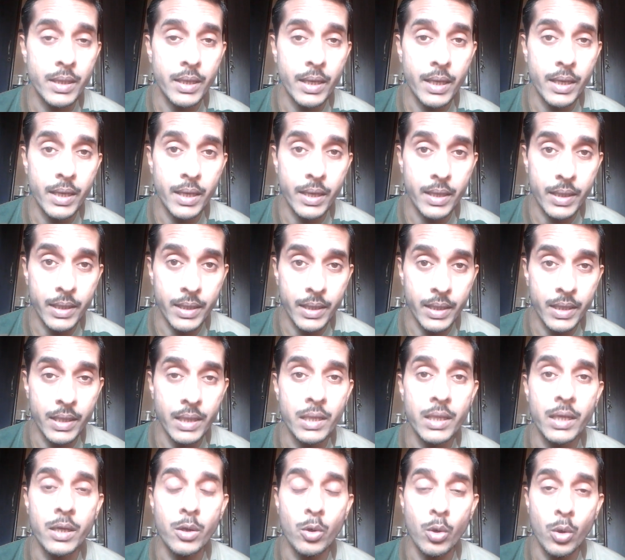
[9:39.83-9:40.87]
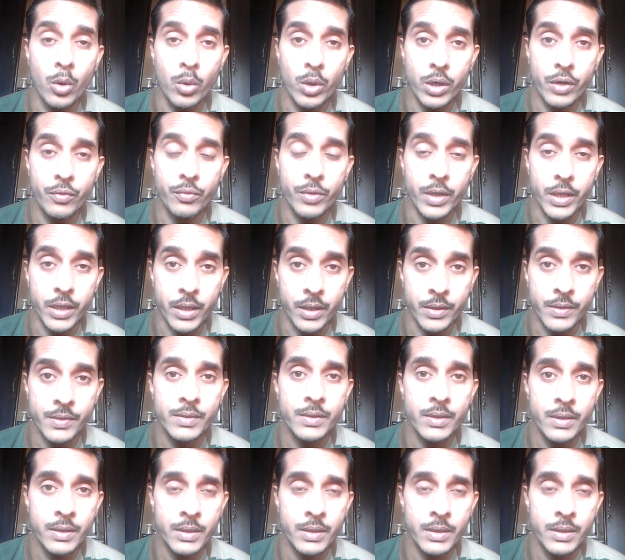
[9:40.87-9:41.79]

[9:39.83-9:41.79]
can kill the coronavirus,